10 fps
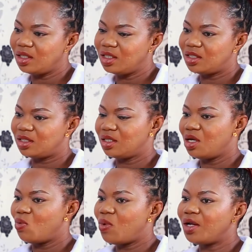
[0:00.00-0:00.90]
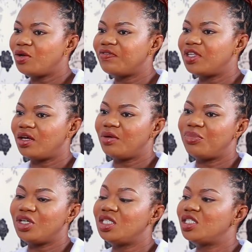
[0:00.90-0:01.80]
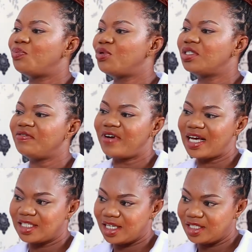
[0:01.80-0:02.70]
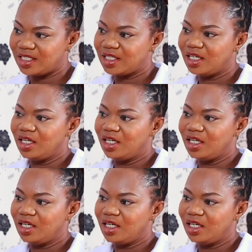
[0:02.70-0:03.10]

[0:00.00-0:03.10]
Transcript: is one of the predisposing factors